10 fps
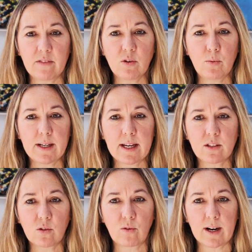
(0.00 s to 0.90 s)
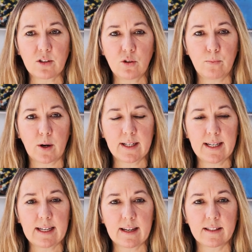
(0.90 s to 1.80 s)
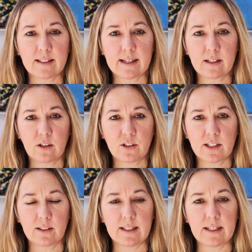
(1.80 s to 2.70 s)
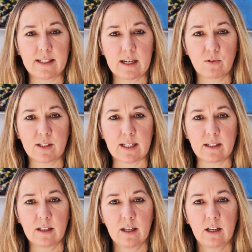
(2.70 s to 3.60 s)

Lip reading: everyone has the right to bodily and psychological integrity,